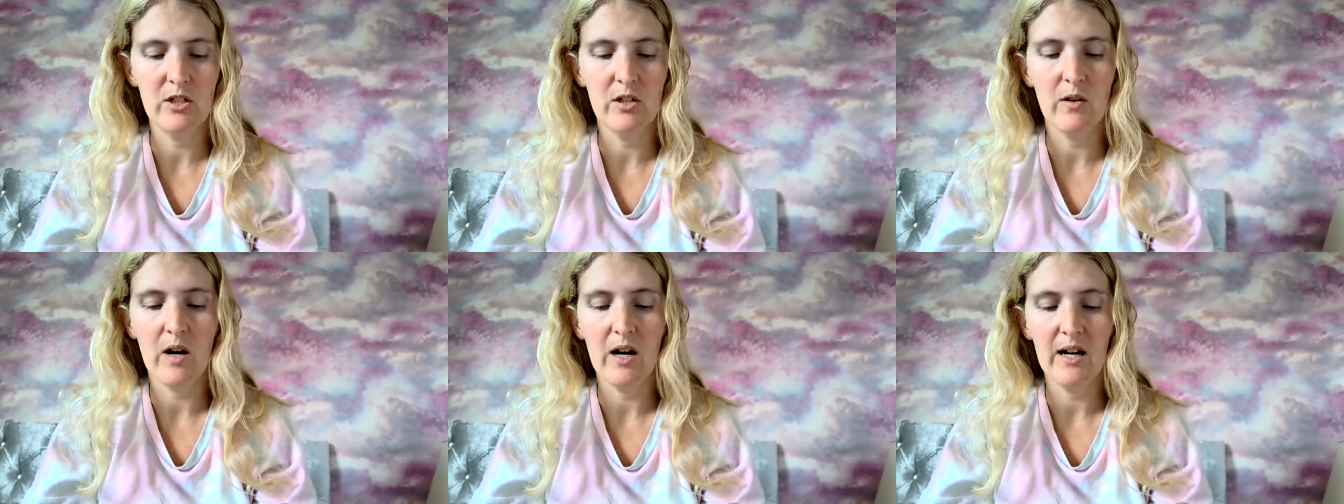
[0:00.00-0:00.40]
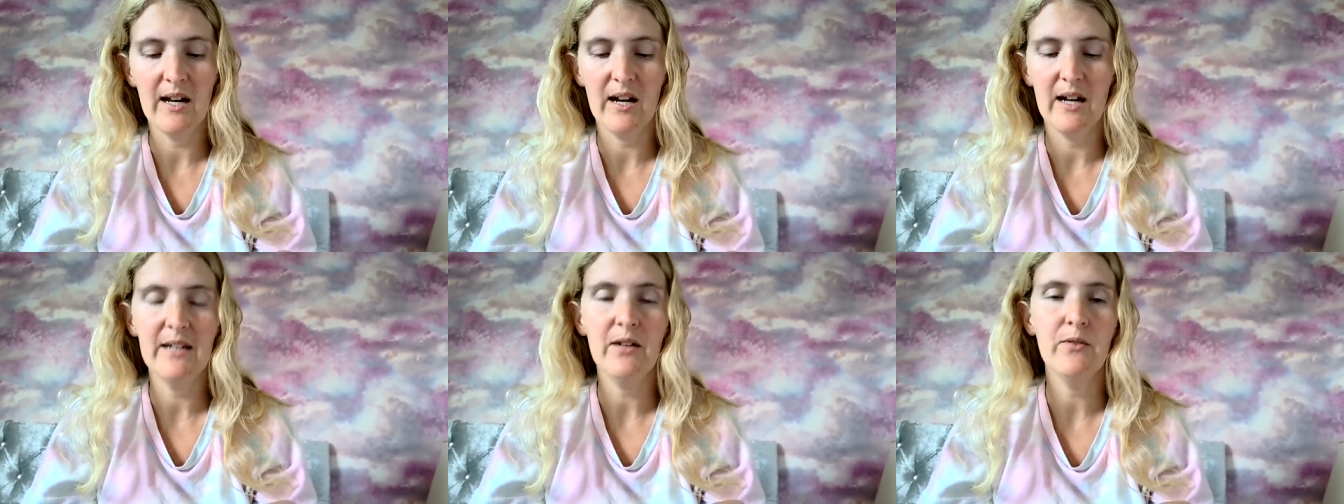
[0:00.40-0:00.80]
You know,
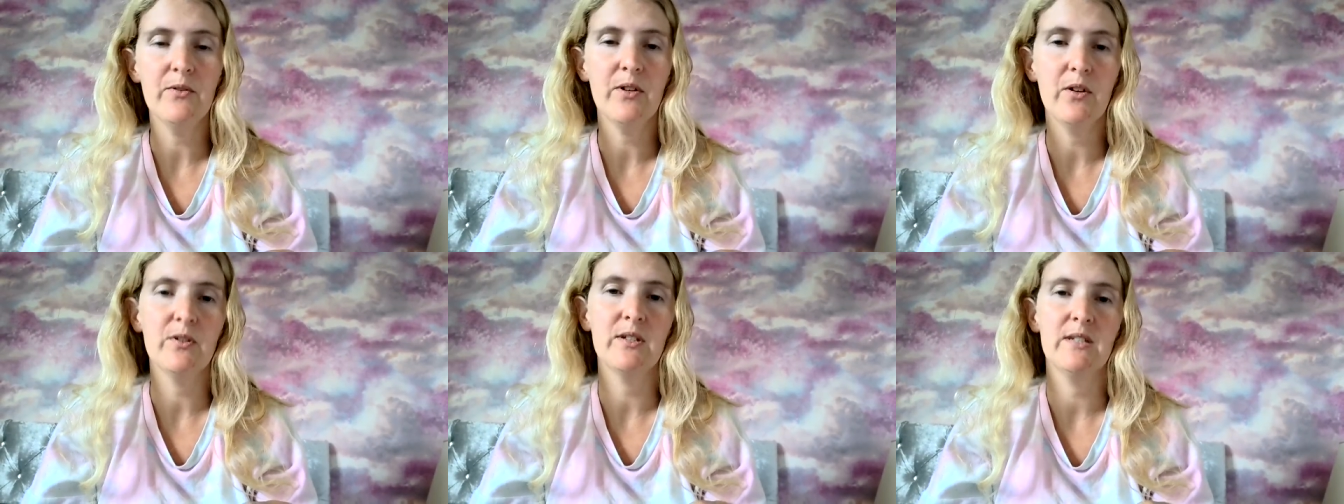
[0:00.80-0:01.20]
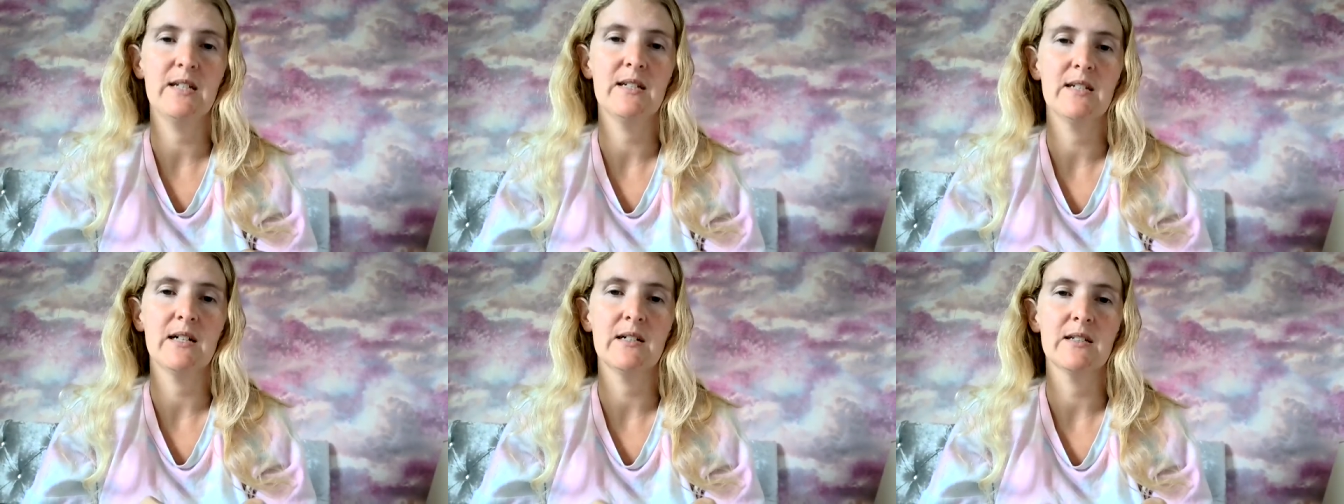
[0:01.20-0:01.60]
I I don't know the
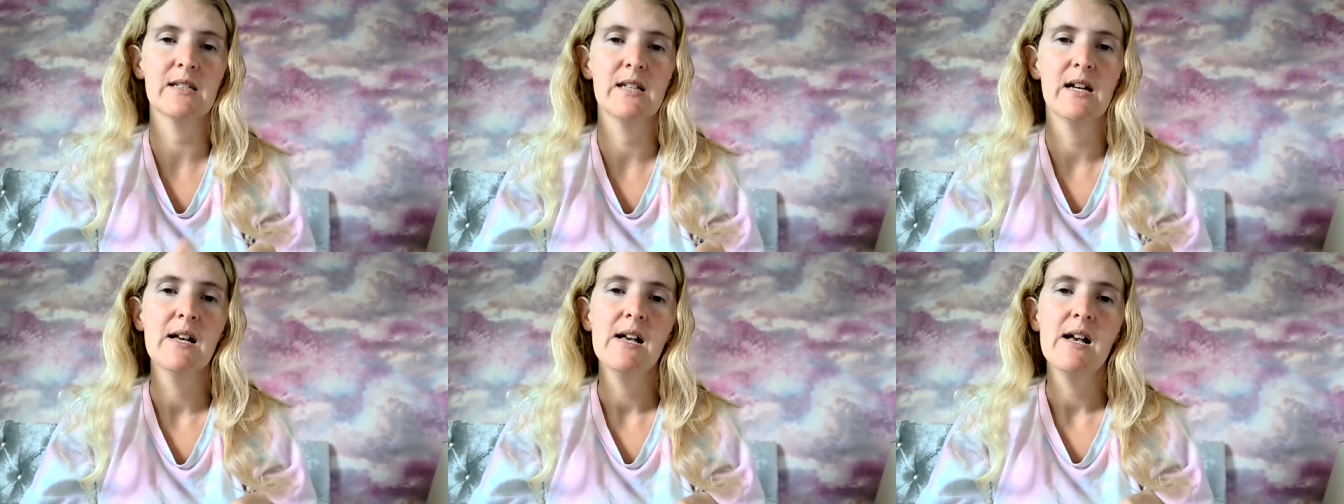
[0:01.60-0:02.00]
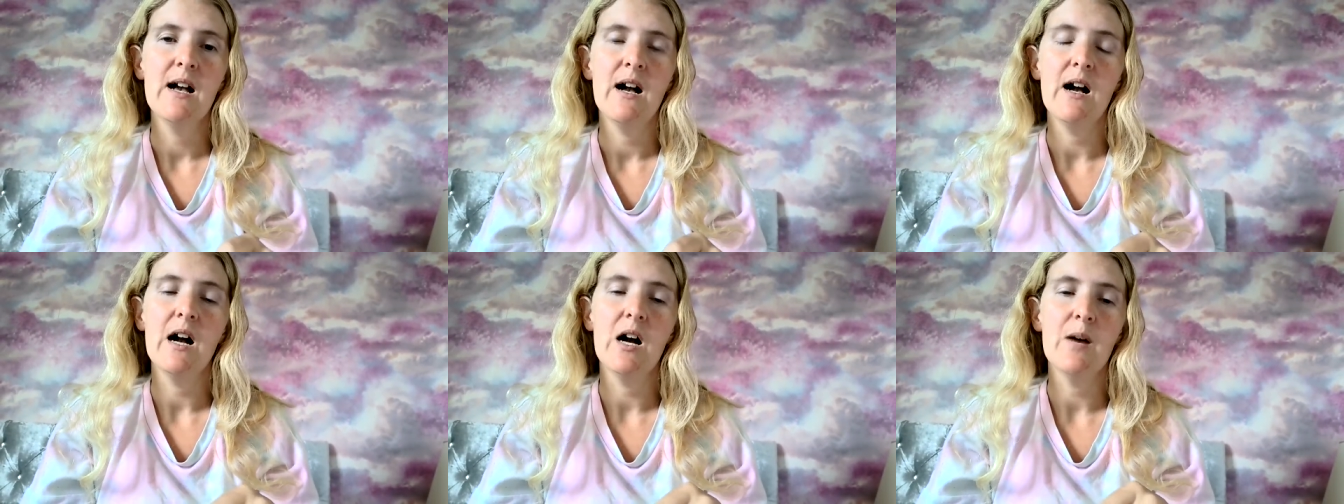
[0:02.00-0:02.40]
details.
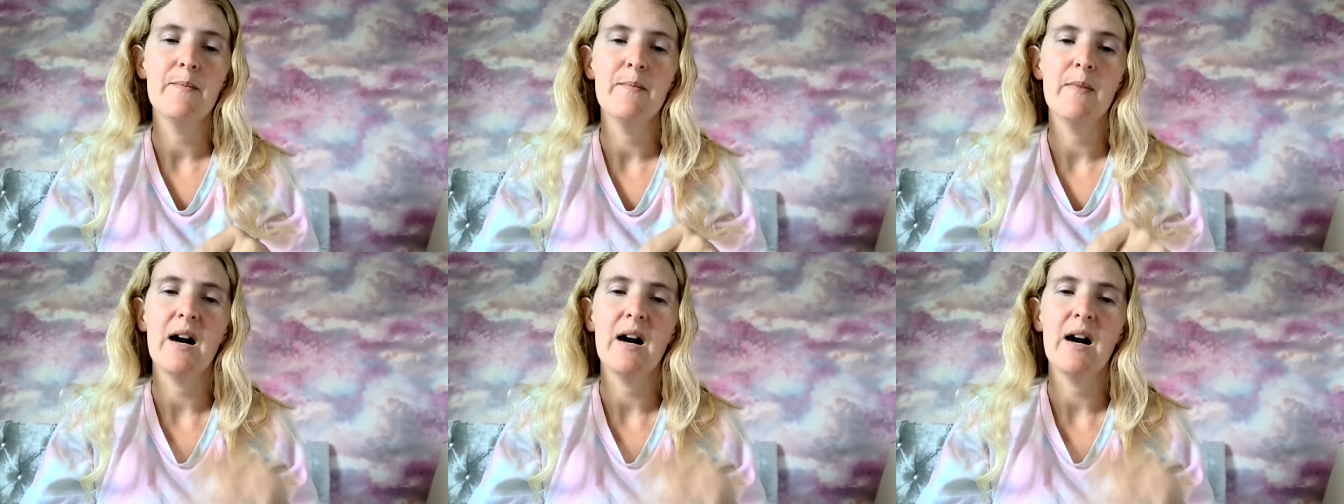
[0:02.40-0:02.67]
Um, I